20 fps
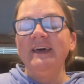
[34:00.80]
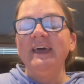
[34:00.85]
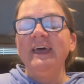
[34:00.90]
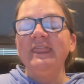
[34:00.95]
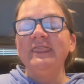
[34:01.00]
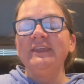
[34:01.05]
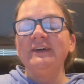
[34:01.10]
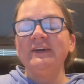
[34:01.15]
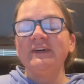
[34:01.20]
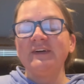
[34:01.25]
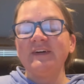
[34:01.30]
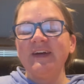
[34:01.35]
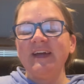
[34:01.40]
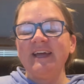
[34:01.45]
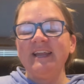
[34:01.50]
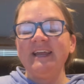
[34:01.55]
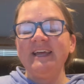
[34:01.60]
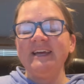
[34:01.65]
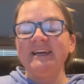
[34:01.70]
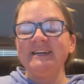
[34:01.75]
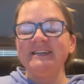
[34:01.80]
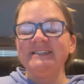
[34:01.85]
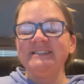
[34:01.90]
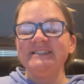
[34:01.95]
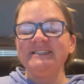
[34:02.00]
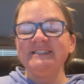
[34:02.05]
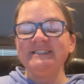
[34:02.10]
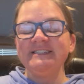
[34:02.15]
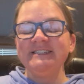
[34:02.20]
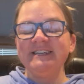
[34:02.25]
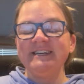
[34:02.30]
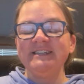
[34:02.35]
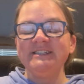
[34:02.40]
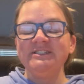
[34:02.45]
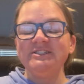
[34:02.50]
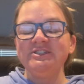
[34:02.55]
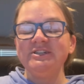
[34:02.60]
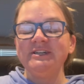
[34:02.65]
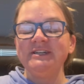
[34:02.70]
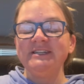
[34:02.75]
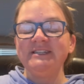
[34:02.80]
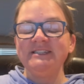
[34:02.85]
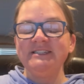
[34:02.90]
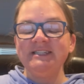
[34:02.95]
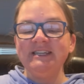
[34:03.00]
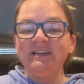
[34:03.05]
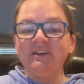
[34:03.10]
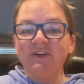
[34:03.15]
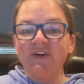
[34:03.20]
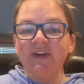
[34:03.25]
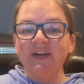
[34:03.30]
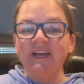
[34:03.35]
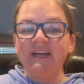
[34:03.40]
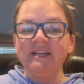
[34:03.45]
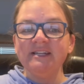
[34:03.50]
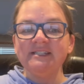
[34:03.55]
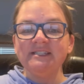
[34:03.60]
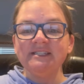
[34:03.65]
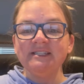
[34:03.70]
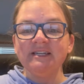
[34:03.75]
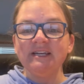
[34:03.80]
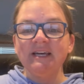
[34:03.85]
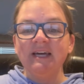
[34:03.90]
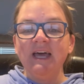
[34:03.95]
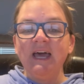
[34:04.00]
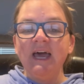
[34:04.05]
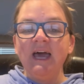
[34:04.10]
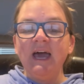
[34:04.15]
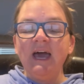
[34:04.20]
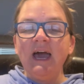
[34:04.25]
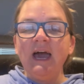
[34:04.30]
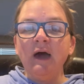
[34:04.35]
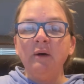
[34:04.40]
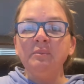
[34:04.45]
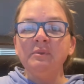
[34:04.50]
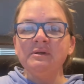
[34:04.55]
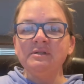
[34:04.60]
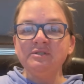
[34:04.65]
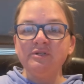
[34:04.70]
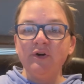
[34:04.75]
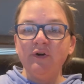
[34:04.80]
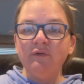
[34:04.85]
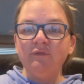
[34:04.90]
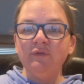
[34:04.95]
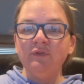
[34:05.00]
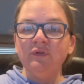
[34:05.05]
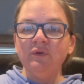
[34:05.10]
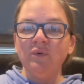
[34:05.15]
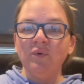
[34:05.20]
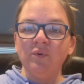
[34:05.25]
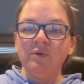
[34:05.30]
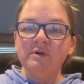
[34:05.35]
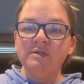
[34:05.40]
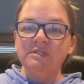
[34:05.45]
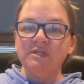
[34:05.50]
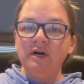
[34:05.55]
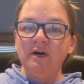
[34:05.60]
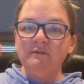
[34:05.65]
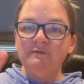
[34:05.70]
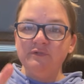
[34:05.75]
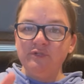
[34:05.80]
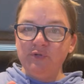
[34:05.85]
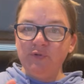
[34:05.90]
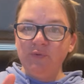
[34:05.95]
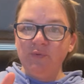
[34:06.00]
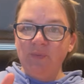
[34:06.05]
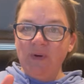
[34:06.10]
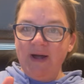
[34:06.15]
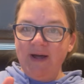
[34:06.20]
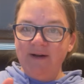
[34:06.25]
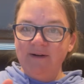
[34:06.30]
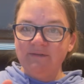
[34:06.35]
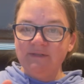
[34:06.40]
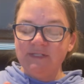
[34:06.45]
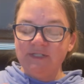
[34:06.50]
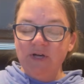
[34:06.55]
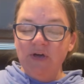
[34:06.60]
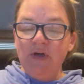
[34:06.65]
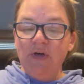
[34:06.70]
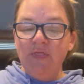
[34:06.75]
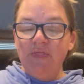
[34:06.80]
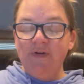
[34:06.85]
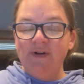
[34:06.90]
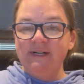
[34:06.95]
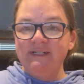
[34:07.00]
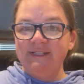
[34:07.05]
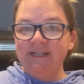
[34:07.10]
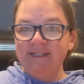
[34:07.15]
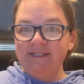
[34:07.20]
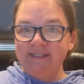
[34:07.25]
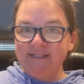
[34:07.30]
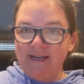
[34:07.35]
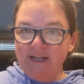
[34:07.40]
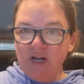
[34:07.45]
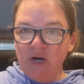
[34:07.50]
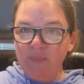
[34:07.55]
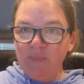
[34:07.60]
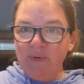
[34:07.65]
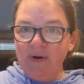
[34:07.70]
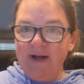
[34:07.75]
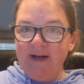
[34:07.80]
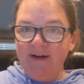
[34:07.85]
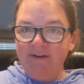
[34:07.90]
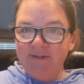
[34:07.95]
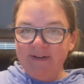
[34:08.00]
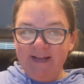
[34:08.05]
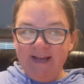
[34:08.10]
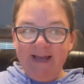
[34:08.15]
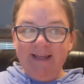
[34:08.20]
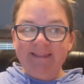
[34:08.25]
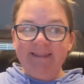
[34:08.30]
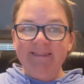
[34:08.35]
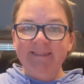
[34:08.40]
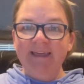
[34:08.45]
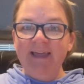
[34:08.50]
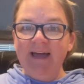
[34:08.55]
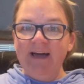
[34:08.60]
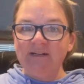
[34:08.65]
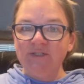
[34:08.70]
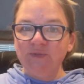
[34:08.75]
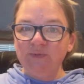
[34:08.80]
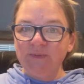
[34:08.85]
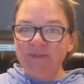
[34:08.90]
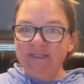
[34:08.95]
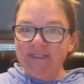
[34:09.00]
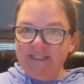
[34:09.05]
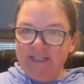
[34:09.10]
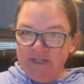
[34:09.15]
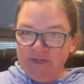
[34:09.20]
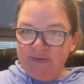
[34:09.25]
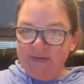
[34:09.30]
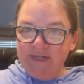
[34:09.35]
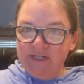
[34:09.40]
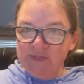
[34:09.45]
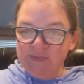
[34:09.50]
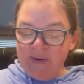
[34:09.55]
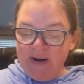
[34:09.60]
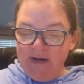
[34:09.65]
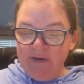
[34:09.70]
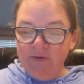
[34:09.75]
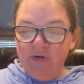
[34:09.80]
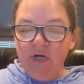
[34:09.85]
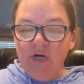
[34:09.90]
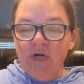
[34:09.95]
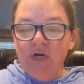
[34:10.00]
The granny stitch decrease happens over the course of 2 rounds. There is a setup round and then the actual decrease round.